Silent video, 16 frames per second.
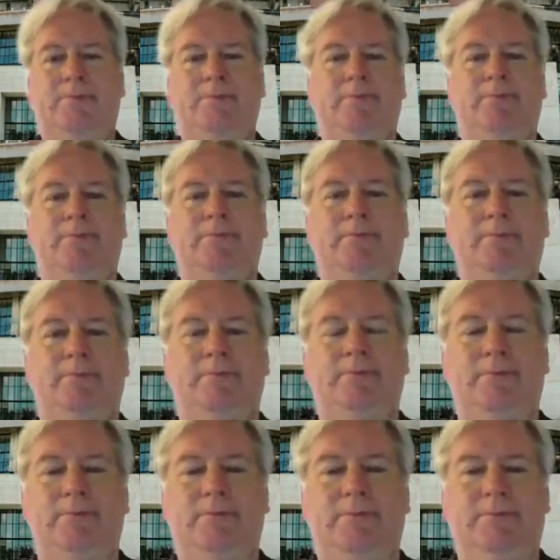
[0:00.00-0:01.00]

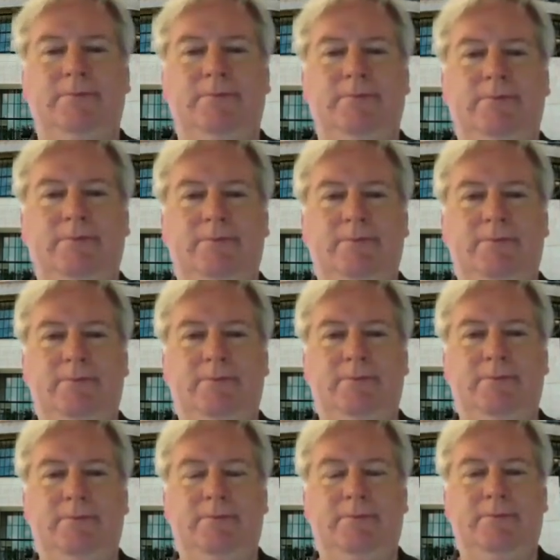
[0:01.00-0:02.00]

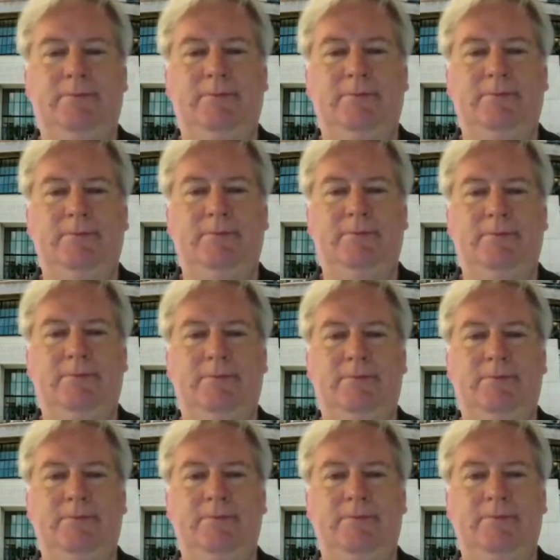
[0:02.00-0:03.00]

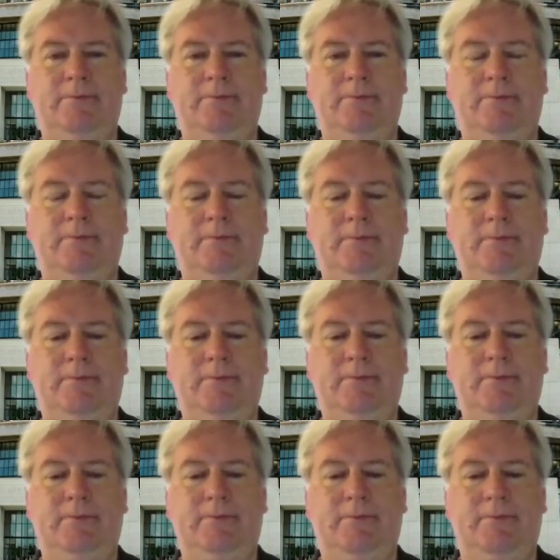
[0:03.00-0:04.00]

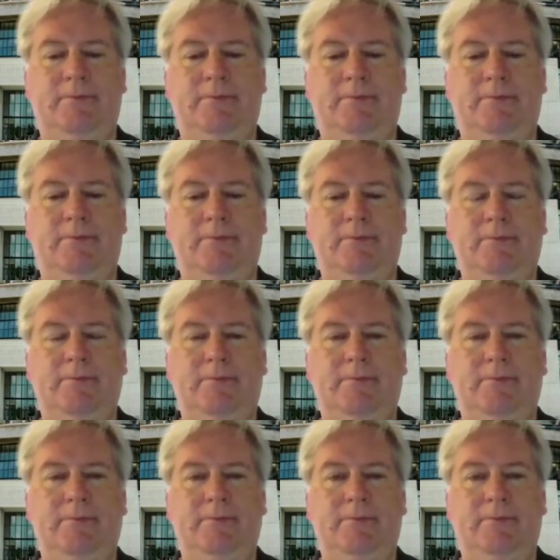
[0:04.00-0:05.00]

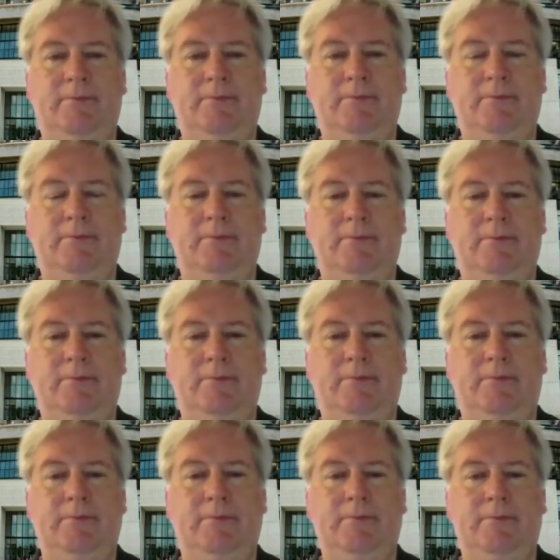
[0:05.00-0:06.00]

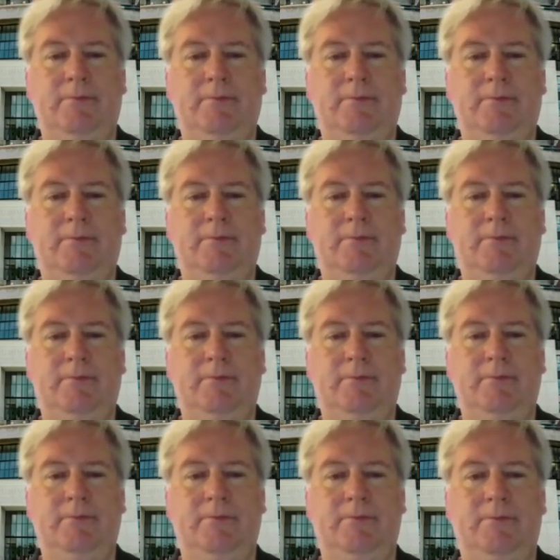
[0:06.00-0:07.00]

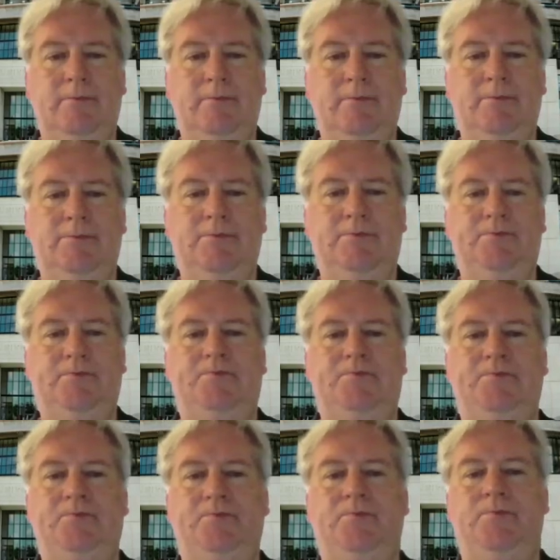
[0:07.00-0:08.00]
The person shown says nothing.